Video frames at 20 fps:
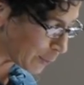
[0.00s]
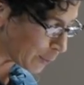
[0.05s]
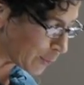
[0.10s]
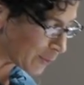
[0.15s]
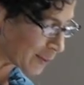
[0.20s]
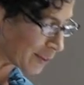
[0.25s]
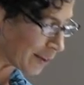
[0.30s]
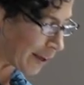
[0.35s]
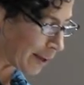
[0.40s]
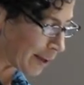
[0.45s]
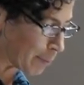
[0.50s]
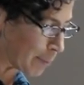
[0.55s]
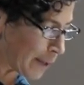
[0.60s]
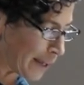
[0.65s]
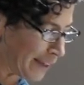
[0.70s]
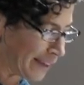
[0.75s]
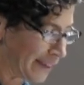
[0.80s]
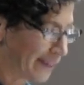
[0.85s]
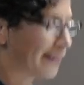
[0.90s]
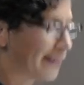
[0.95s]
was like
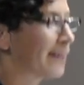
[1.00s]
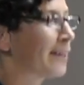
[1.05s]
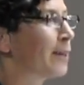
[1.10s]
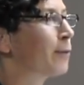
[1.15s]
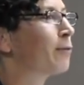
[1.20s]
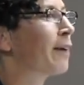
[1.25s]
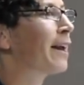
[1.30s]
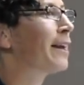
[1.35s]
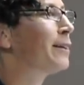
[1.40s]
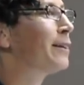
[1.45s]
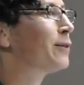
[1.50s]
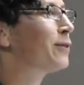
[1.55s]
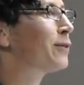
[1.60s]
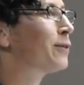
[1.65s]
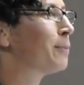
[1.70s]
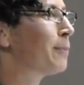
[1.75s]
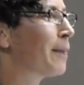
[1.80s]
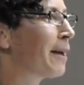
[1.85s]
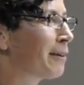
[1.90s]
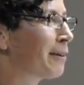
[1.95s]
making an
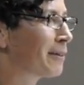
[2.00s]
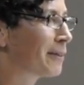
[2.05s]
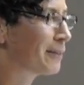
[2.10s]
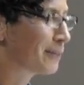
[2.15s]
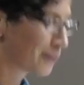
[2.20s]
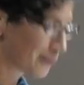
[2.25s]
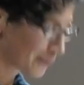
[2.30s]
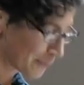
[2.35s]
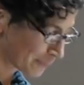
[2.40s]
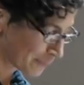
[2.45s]
arranged marriage.